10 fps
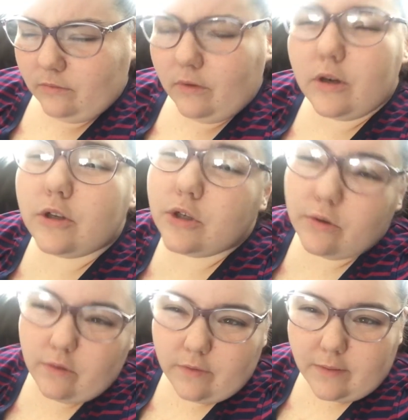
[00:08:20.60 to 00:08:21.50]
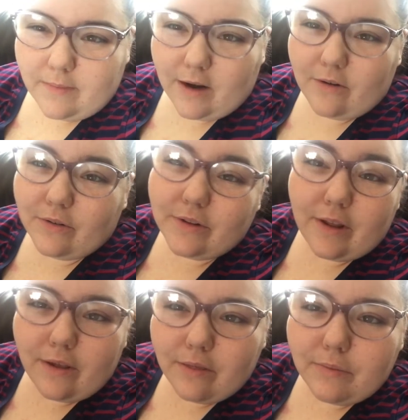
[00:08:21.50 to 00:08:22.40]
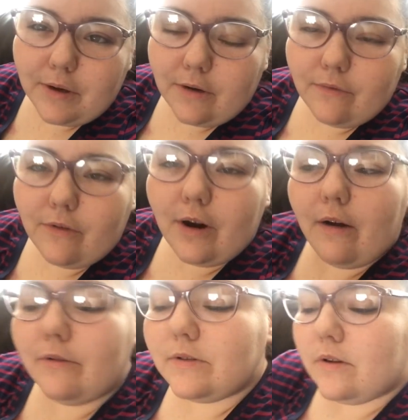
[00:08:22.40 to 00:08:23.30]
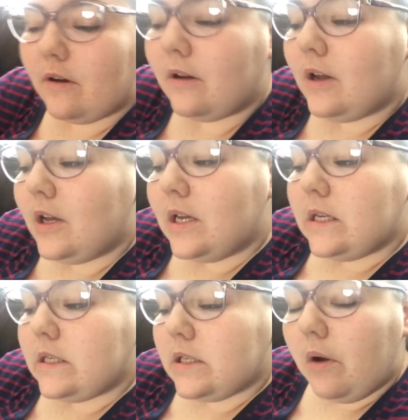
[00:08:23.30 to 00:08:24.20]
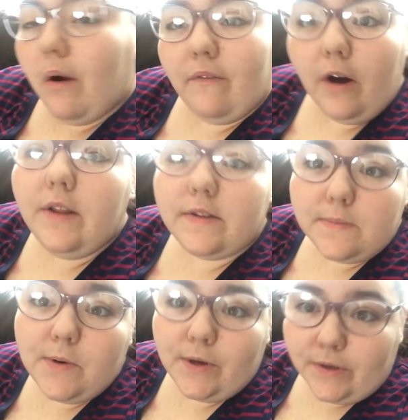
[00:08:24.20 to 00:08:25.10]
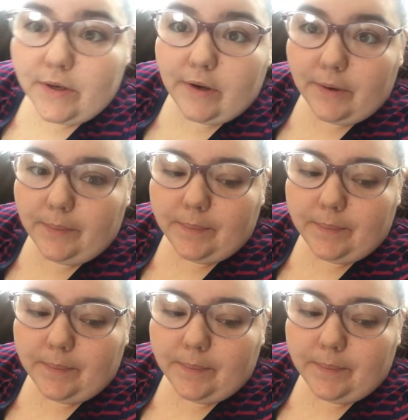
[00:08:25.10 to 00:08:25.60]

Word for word: one or two of them that are only like 3 or 4 hours long. So I've got some work to do.